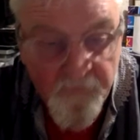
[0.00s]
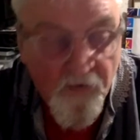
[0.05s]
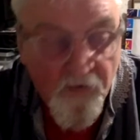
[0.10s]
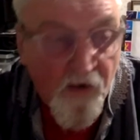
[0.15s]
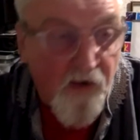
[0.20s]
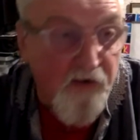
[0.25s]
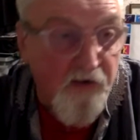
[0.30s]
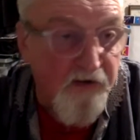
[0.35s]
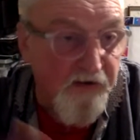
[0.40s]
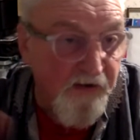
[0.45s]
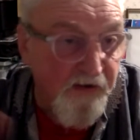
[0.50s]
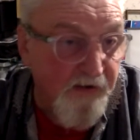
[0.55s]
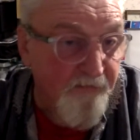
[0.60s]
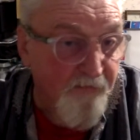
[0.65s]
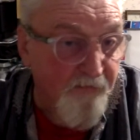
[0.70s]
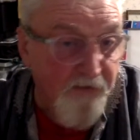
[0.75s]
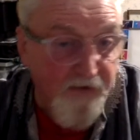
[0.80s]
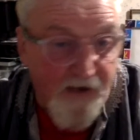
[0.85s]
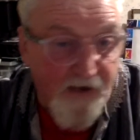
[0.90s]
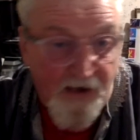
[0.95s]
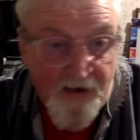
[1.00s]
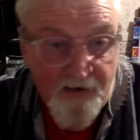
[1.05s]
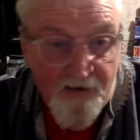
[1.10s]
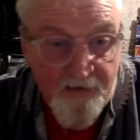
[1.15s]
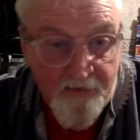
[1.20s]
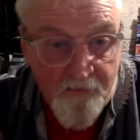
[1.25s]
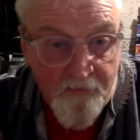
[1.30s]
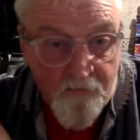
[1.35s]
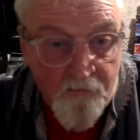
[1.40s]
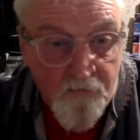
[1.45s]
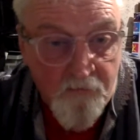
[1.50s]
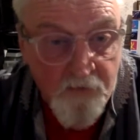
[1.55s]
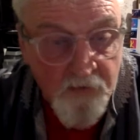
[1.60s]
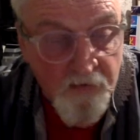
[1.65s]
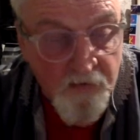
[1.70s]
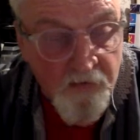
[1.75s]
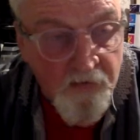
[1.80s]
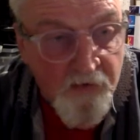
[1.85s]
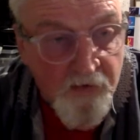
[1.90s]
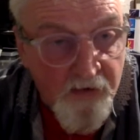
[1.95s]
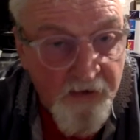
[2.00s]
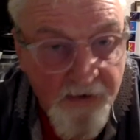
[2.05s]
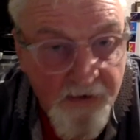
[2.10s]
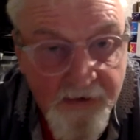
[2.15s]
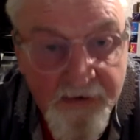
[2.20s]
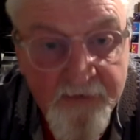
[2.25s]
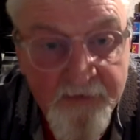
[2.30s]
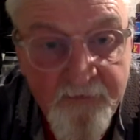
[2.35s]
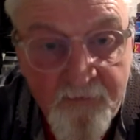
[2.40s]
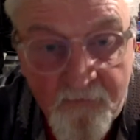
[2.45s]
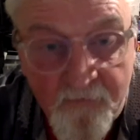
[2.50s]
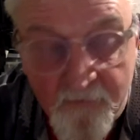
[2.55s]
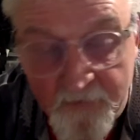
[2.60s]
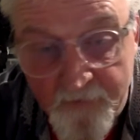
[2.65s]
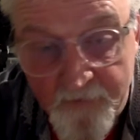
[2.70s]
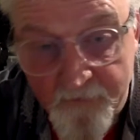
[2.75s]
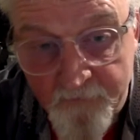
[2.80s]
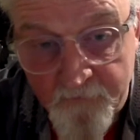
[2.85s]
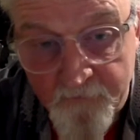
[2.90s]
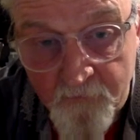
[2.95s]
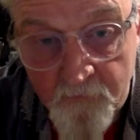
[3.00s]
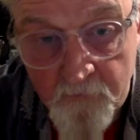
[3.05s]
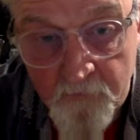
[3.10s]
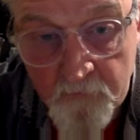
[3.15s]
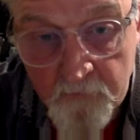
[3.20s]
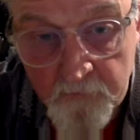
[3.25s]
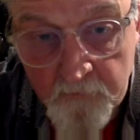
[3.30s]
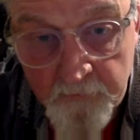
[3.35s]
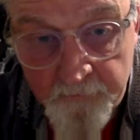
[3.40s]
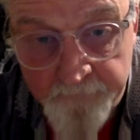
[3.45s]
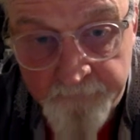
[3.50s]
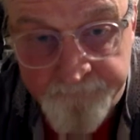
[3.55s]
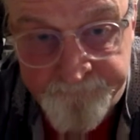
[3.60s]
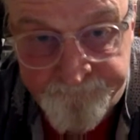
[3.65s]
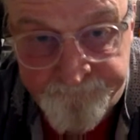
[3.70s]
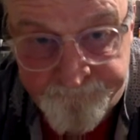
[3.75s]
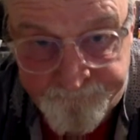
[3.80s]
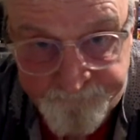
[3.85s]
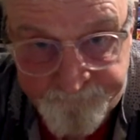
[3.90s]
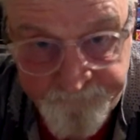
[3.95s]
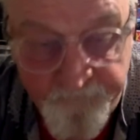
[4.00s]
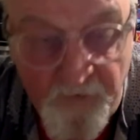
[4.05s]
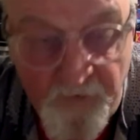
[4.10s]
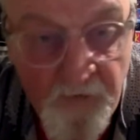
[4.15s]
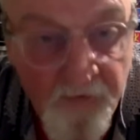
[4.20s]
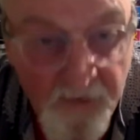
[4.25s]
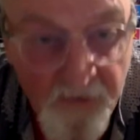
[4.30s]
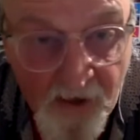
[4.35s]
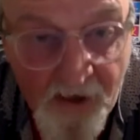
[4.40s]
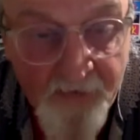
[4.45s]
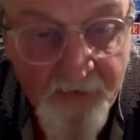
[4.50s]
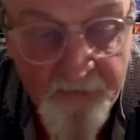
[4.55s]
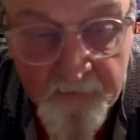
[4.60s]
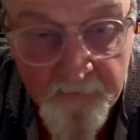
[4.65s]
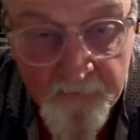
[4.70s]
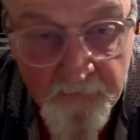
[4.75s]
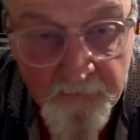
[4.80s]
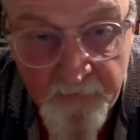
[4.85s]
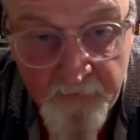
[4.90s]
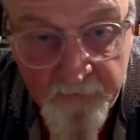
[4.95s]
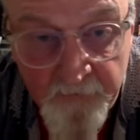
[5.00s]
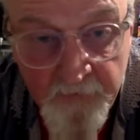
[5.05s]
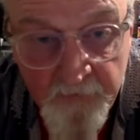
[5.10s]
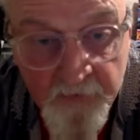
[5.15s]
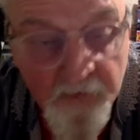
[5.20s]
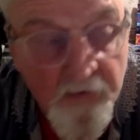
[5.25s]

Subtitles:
I could even get a little heater installed. You can get them, actually.